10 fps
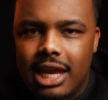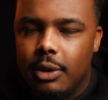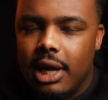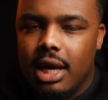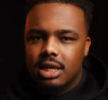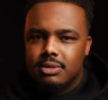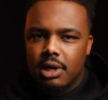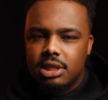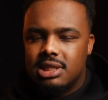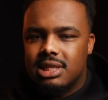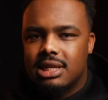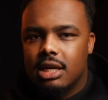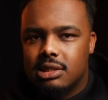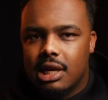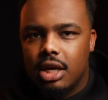Anyway, as much as it
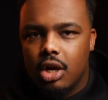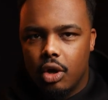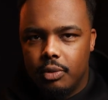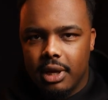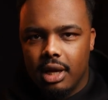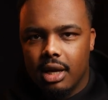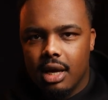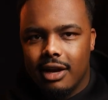sounds like coping,